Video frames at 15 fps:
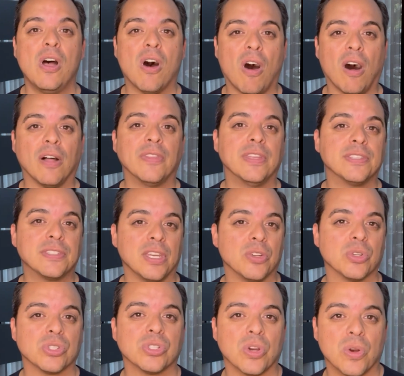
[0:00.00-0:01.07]
on this
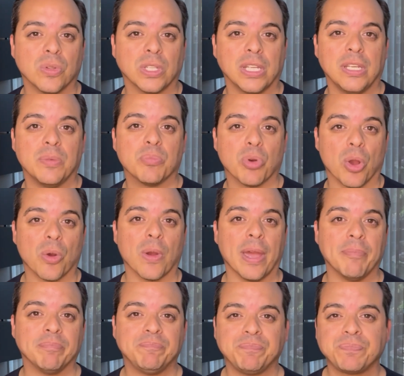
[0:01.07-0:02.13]
interest-only
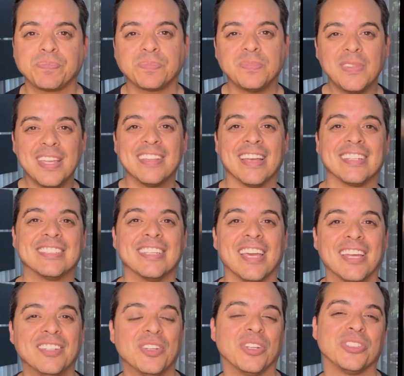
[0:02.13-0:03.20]
program. Thanks
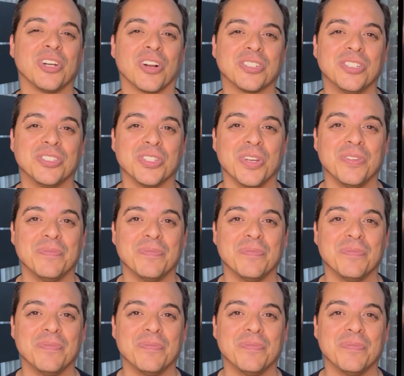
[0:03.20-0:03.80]
again. Talk to you soon.